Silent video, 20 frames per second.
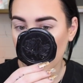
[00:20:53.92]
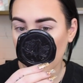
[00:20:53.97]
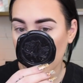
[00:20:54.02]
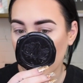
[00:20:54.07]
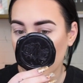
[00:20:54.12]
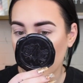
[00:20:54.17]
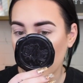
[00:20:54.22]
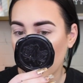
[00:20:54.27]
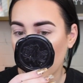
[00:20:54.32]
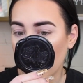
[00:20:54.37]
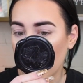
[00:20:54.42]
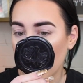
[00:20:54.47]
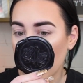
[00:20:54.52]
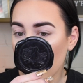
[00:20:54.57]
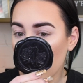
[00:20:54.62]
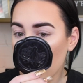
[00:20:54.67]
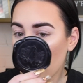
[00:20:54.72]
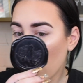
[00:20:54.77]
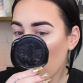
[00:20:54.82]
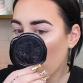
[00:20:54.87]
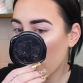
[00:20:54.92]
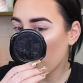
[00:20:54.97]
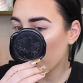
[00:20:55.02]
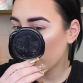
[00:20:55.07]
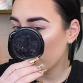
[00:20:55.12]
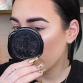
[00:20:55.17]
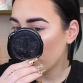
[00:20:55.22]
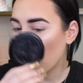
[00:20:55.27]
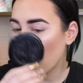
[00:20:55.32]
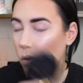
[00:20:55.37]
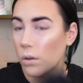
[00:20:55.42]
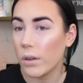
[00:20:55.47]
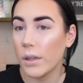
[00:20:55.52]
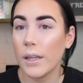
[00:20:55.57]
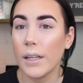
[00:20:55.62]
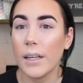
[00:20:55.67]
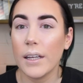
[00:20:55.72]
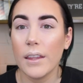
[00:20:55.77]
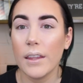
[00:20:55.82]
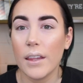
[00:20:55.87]
really good. The
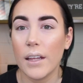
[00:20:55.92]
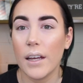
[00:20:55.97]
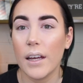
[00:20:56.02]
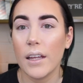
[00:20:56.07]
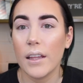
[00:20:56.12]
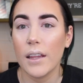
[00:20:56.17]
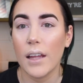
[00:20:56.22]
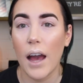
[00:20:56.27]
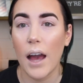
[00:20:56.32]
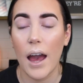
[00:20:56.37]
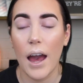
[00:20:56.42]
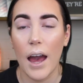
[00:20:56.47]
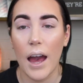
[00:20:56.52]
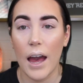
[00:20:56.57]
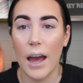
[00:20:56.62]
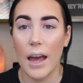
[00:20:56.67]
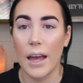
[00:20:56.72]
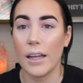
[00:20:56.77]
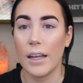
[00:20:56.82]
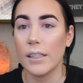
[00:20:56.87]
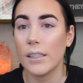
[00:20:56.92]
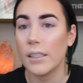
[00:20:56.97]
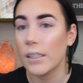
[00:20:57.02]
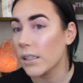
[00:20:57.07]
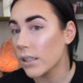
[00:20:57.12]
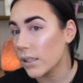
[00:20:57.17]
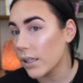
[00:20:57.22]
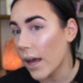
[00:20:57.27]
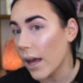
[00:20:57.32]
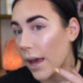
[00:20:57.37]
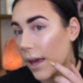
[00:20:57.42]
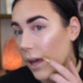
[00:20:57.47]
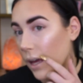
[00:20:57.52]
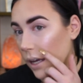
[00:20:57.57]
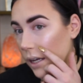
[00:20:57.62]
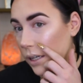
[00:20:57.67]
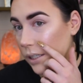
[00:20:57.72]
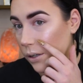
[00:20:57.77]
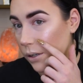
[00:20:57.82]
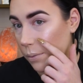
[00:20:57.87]
only thing that I
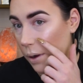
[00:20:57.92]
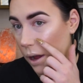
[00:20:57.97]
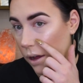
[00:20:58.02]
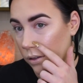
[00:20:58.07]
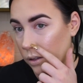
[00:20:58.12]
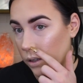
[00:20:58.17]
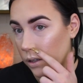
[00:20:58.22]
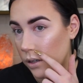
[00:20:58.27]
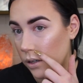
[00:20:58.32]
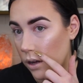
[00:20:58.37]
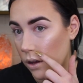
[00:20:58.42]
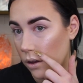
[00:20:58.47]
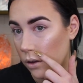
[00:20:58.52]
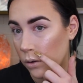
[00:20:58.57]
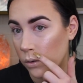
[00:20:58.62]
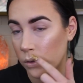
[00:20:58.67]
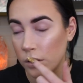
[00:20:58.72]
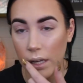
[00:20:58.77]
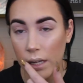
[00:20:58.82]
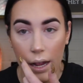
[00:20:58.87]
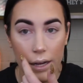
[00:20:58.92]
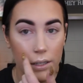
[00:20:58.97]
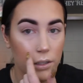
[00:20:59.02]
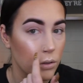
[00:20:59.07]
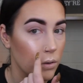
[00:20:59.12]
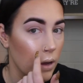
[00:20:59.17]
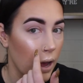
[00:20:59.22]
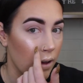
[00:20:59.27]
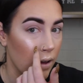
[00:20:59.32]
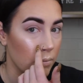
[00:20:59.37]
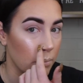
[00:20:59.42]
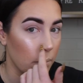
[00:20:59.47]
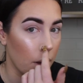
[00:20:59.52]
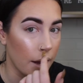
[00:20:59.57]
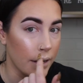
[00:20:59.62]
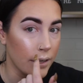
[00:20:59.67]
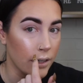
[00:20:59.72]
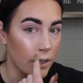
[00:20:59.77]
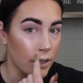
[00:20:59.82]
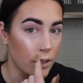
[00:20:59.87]
dislike is around the nose. I do have
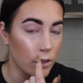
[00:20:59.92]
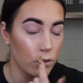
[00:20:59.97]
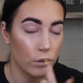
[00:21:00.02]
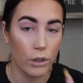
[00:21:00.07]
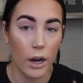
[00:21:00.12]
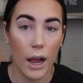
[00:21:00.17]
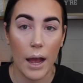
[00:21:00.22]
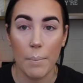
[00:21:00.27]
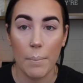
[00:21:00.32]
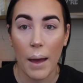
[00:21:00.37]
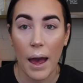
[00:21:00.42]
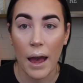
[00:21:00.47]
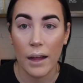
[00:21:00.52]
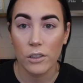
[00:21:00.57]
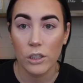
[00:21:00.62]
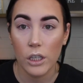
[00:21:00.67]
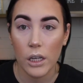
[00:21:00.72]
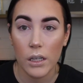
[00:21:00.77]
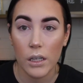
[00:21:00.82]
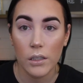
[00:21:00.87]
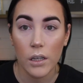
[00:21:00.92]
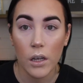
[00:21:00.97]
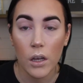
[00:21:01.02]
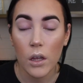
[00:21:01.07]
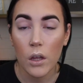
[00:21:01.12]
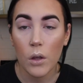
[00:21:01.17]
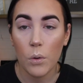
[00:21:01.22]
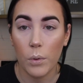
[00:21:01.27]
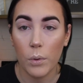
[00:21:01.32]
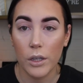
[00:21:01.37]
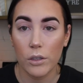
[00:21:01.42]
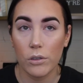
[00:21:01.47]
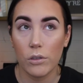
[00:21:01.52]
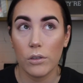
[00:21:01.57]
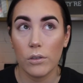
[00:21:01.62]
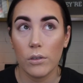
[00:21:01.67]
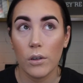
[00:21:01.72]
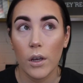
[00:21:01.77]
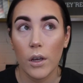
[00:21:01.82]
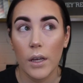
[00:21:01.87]
minor dry patches,
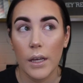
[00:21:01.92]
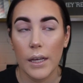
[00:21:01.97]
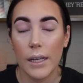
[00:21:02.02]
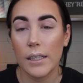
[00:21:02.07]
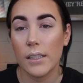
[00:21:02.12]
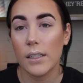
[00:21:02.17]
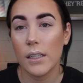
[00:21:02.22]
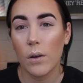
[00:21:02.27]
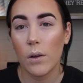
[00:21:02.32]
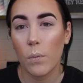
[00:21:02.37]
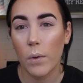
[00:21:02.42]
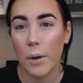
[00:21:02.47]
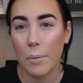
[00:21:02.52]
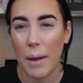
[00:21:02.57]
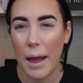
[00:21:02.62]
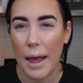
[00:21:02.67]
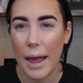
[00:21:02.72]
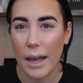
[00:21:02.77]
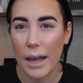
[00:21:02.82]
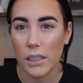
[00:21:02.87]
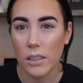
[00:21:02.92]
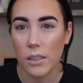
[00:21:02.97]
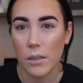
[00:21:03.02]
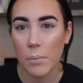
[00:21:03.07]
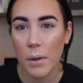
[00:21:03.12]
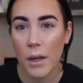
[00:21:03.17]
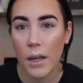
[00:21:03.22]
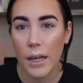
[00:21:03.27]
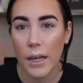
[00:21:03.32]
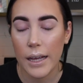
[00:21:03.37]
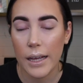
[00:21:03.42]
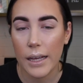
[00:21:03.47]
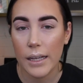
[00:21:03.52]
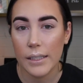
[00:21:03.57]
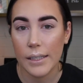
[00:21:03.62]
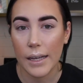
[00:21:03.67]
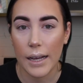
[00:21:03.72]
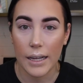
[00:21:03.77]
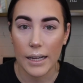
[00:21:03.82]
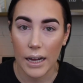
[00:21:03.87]
which isn't where my eczema
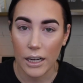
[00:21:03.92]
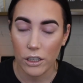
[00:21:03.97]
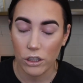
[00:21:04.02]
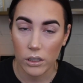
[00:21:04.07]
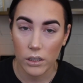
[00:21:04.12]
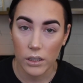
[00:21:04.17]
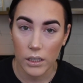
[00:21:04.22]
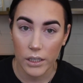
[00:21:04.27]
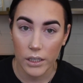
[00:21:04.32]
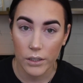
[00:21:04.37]
is, and I just